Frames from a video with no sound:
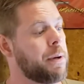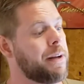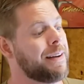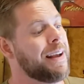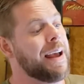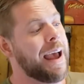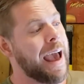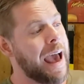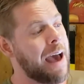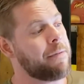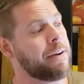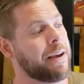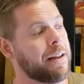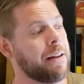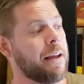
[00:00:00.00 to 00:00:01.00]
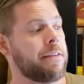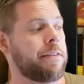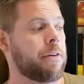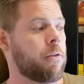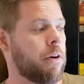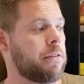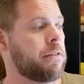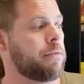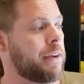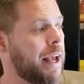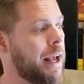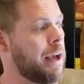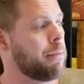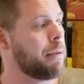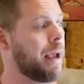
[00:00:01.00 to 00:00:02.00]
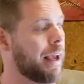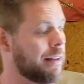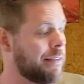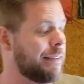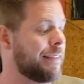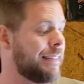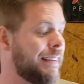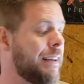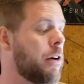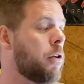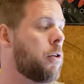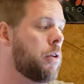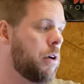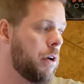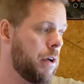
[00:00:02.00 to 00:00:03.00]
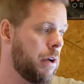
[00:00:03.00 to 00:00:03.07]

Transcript: But having a less aggressive cam and still